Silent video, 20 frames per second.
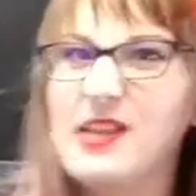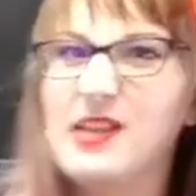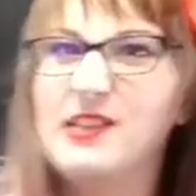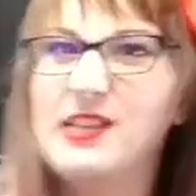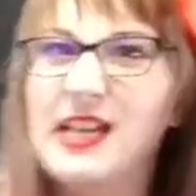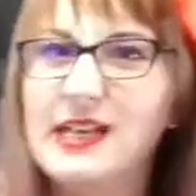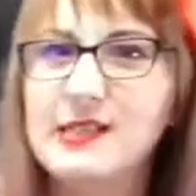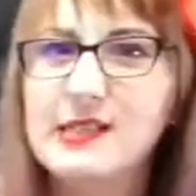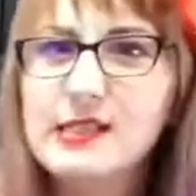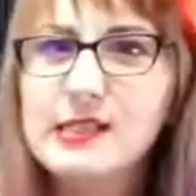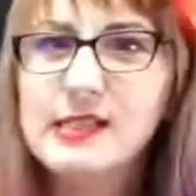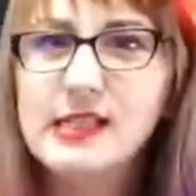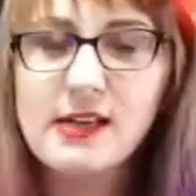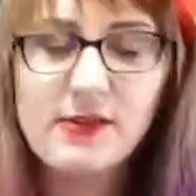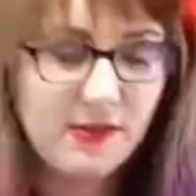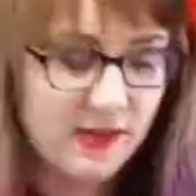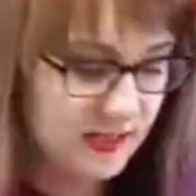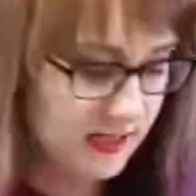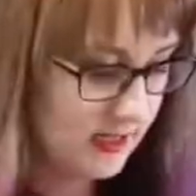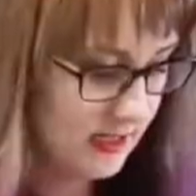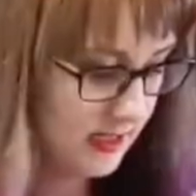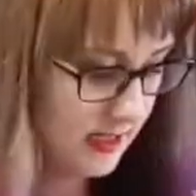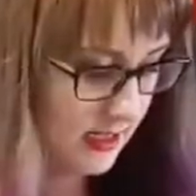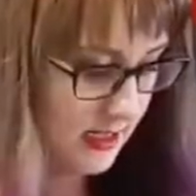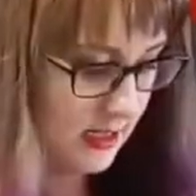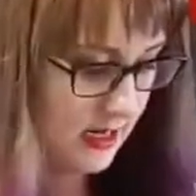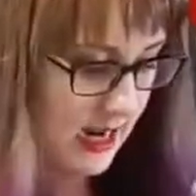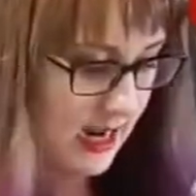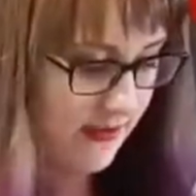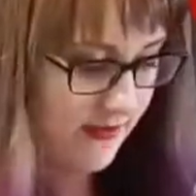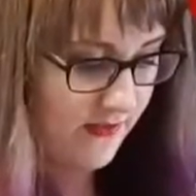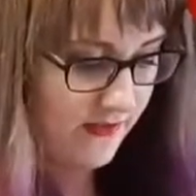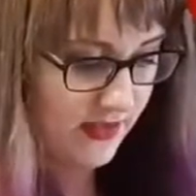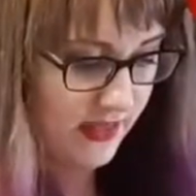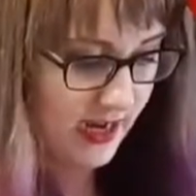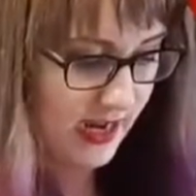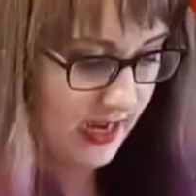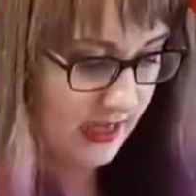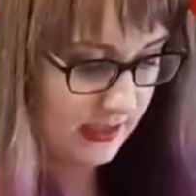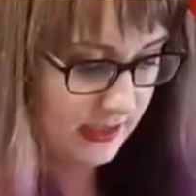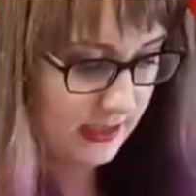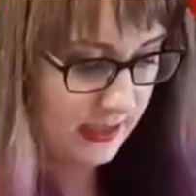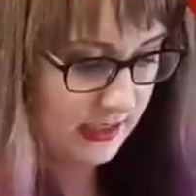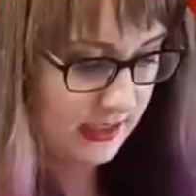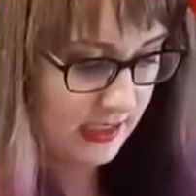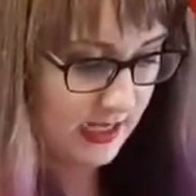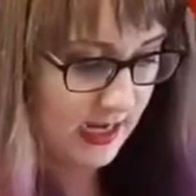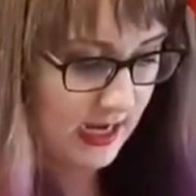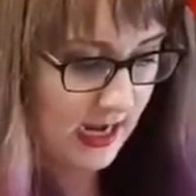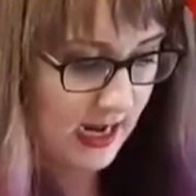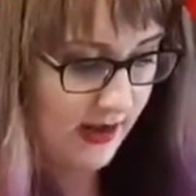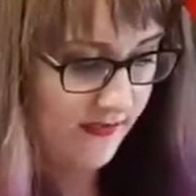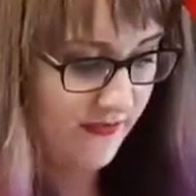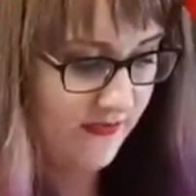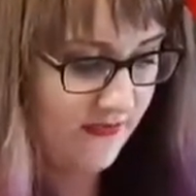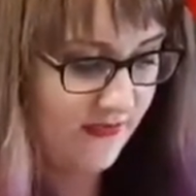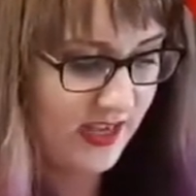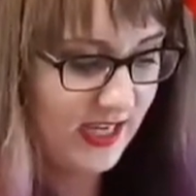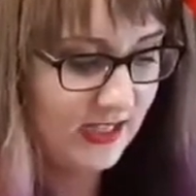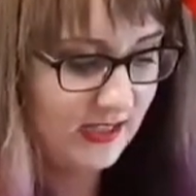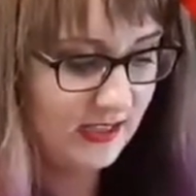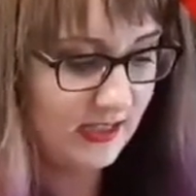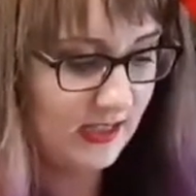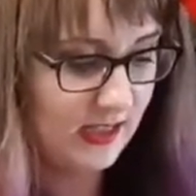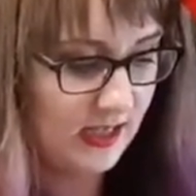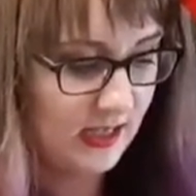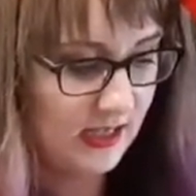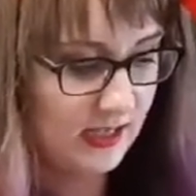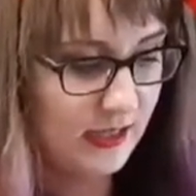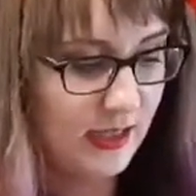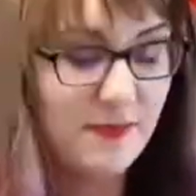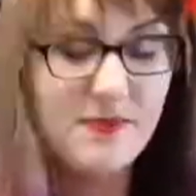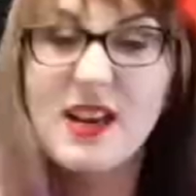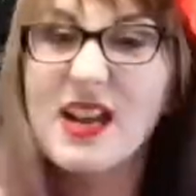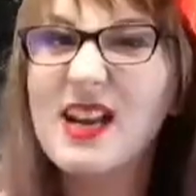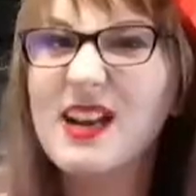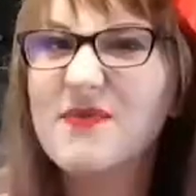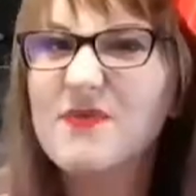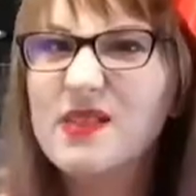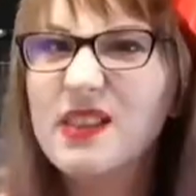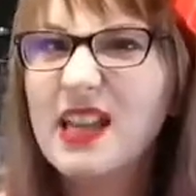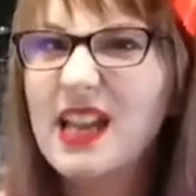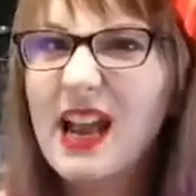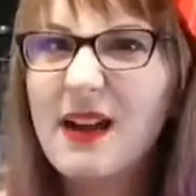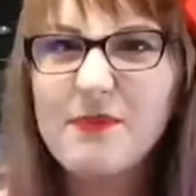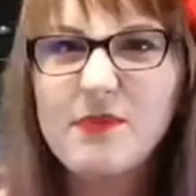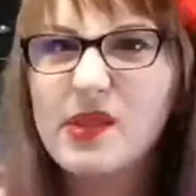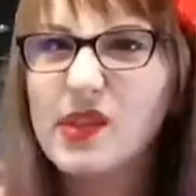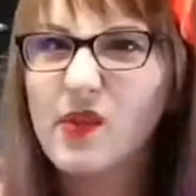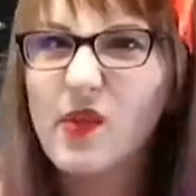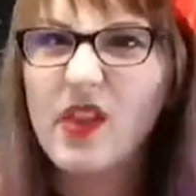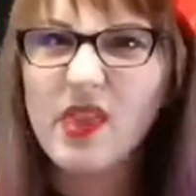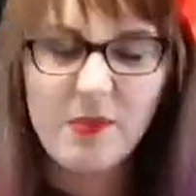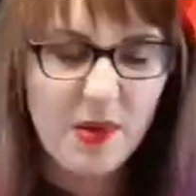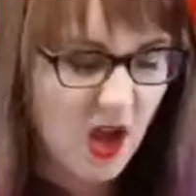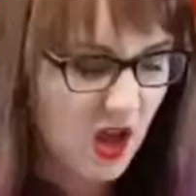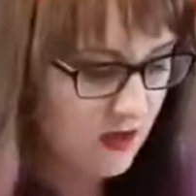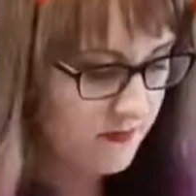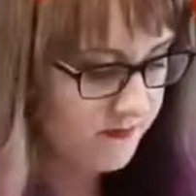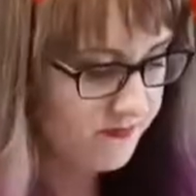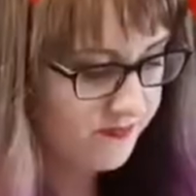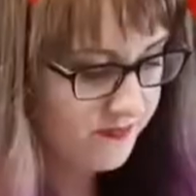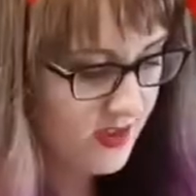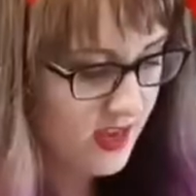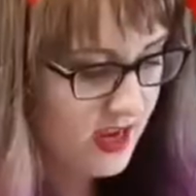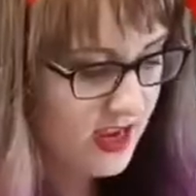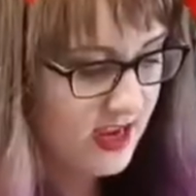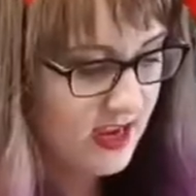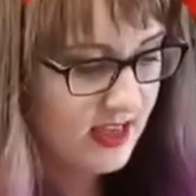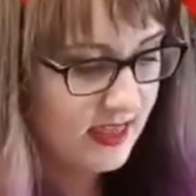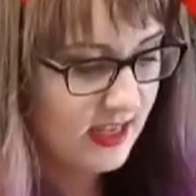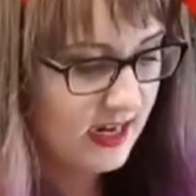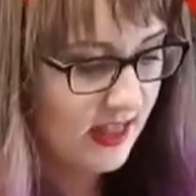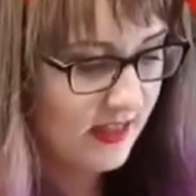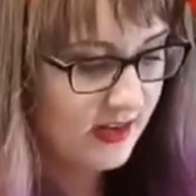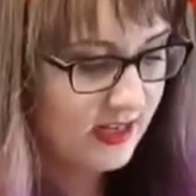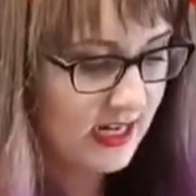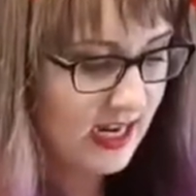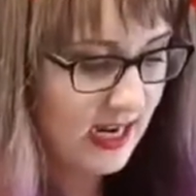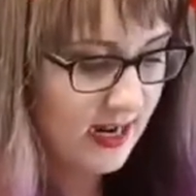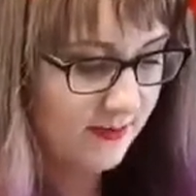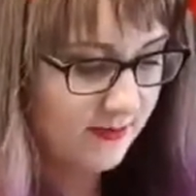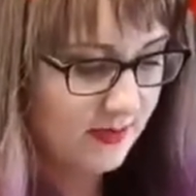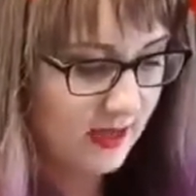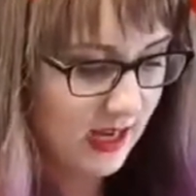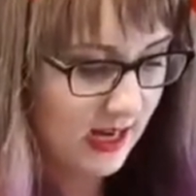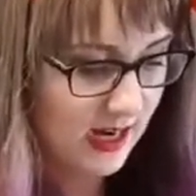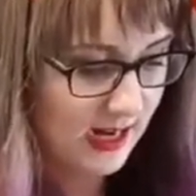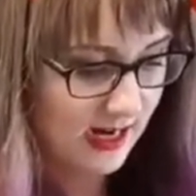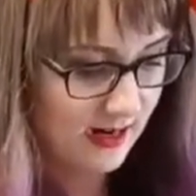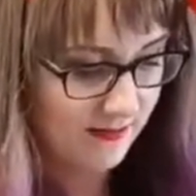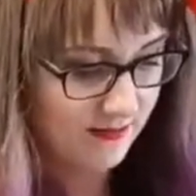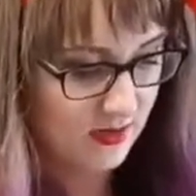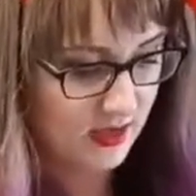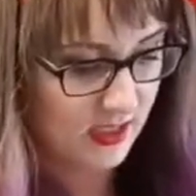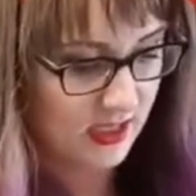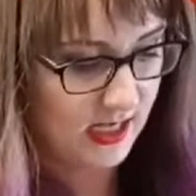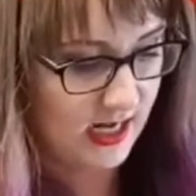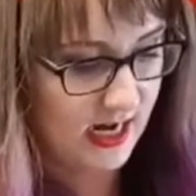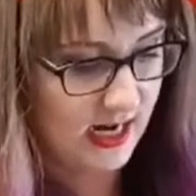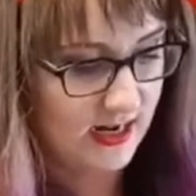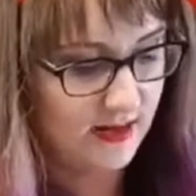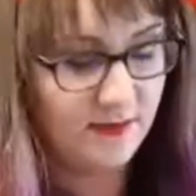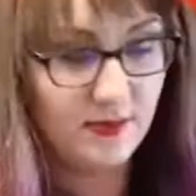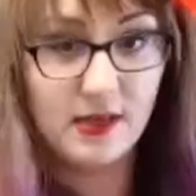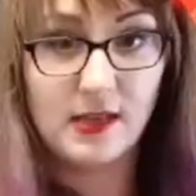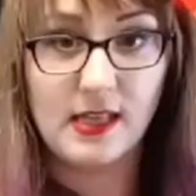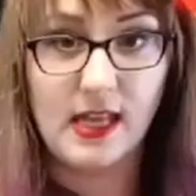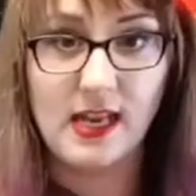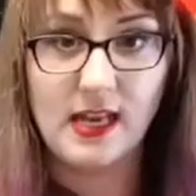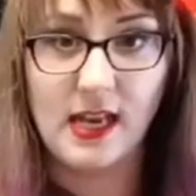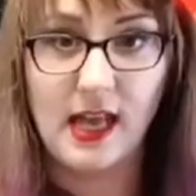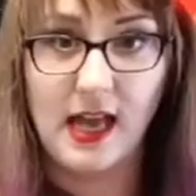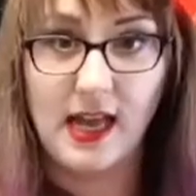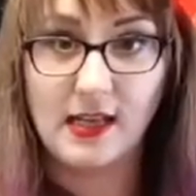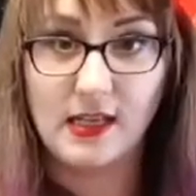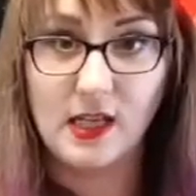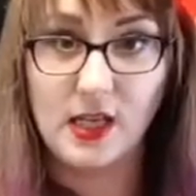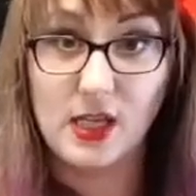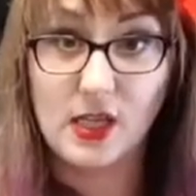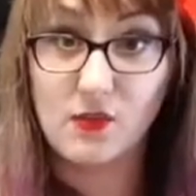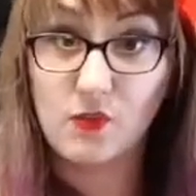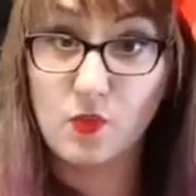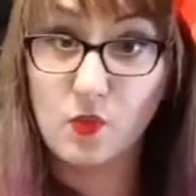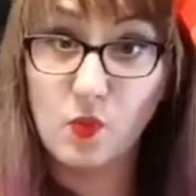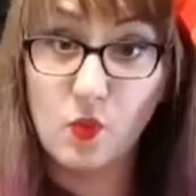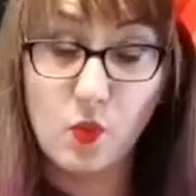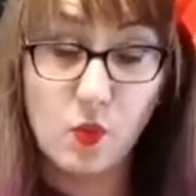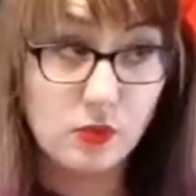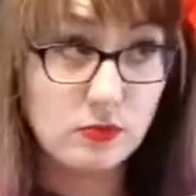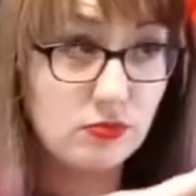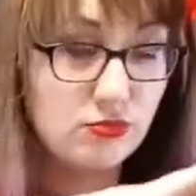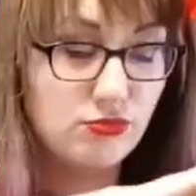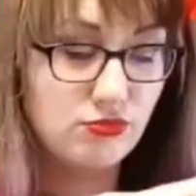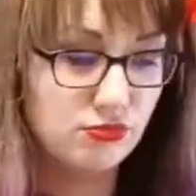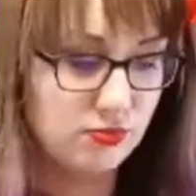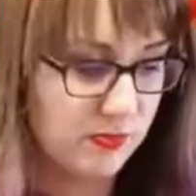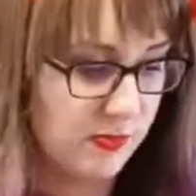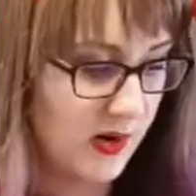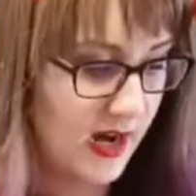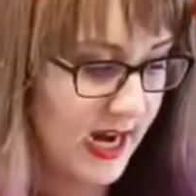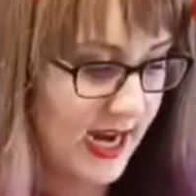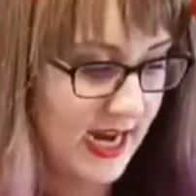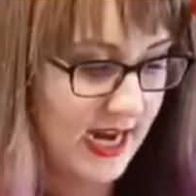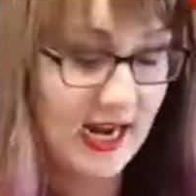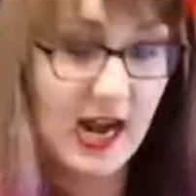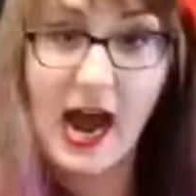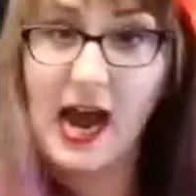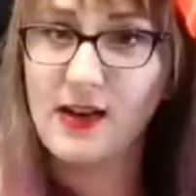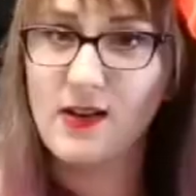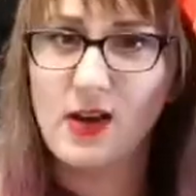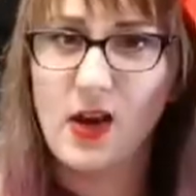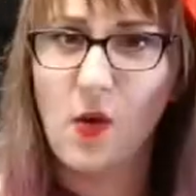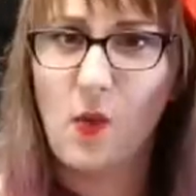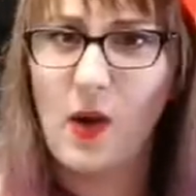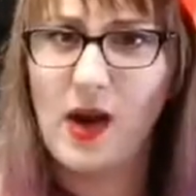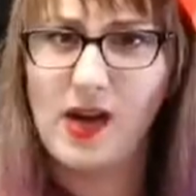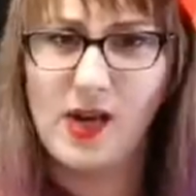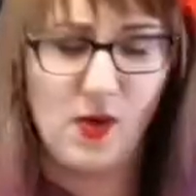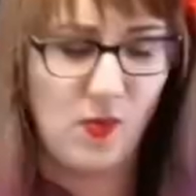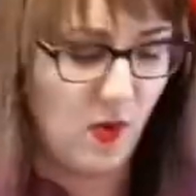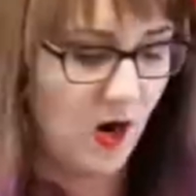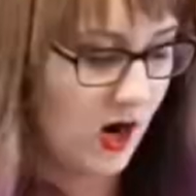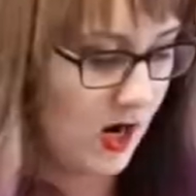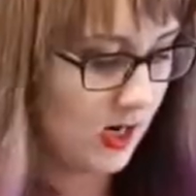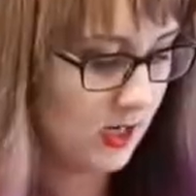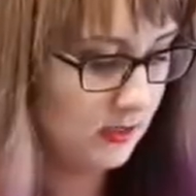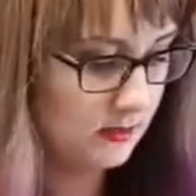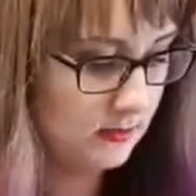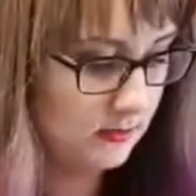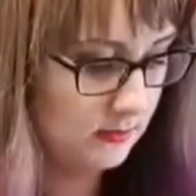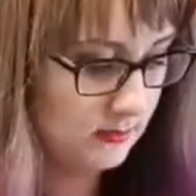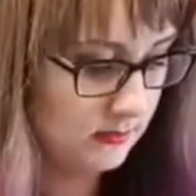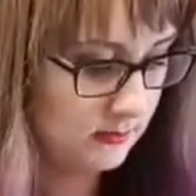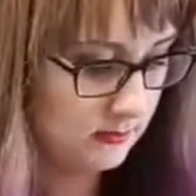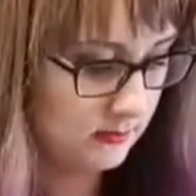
have my utensils out. And everything else. I feel sometimes like I'm so on the ball. And other times I am just 100% like just brain. I don't know where you are.